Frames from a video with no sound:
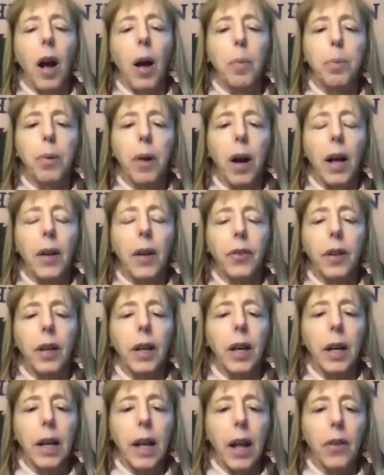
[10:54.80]

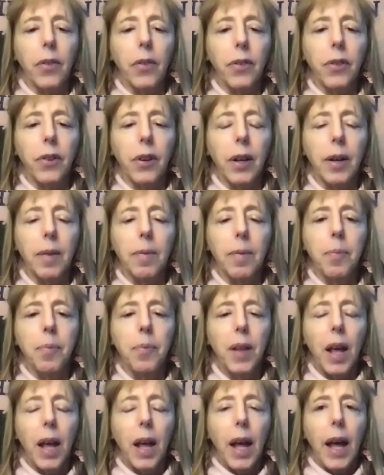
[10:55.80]
uprising against
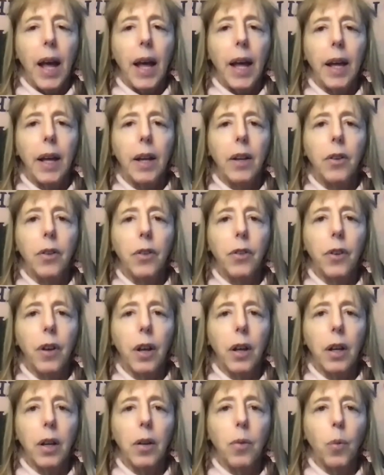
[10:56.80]
him, and
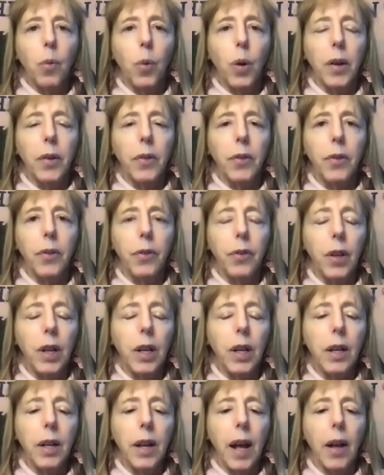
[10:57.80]
it was
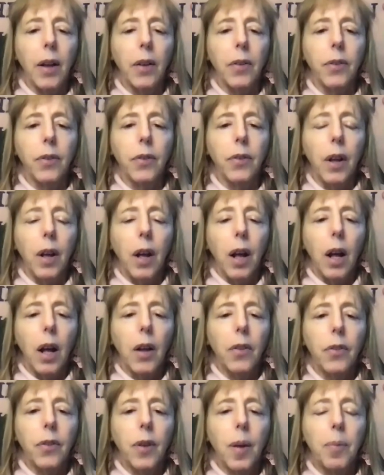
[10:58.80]
seen as
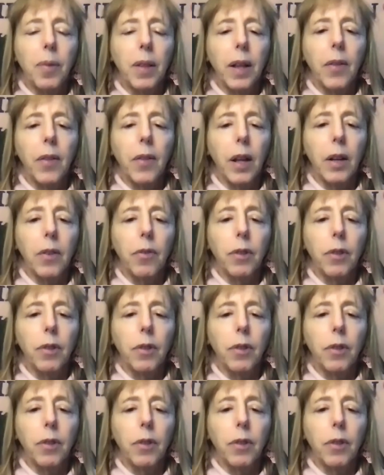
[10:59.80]
something that